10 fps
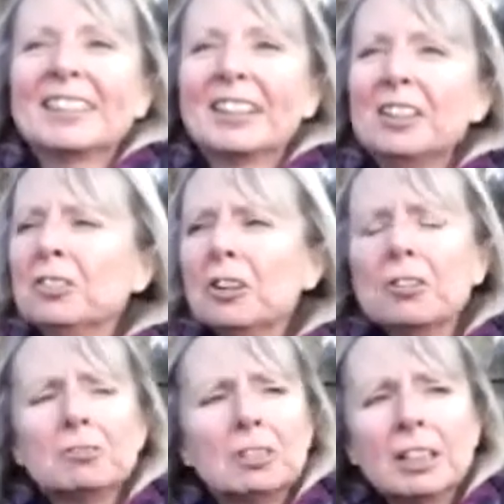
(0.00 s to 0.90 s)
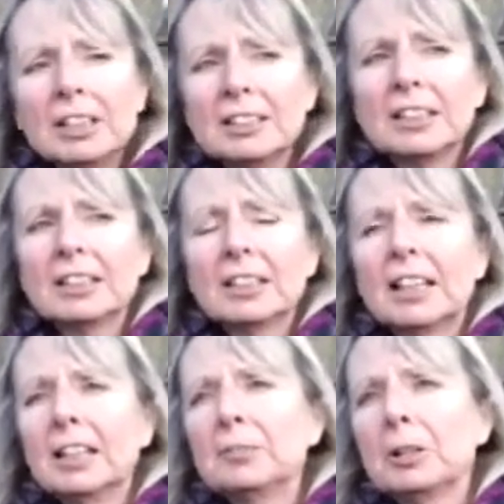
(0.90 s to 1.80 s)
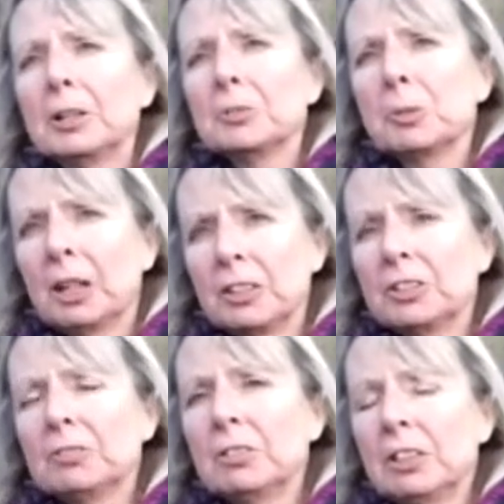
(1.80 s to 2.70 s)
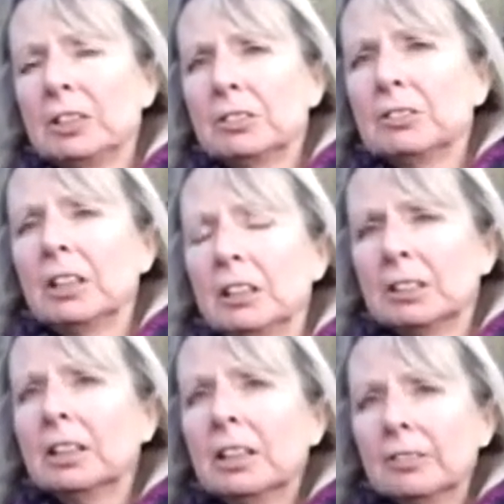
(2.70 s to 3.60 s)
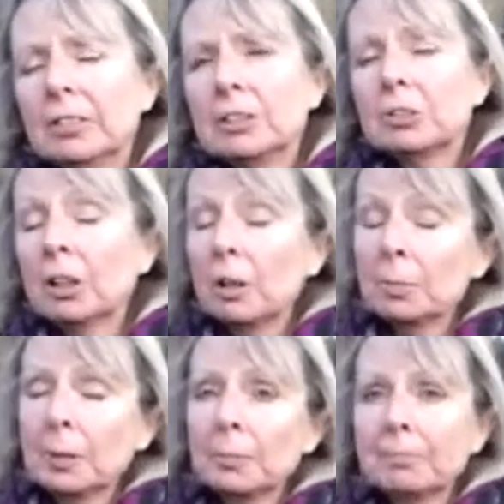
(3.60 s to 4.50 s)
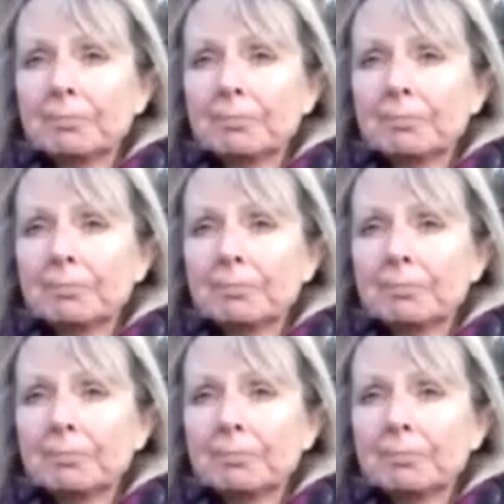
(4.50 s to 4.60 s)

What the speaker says: And you can't really dig clay when it's wet. You really do need it to dry out a bit.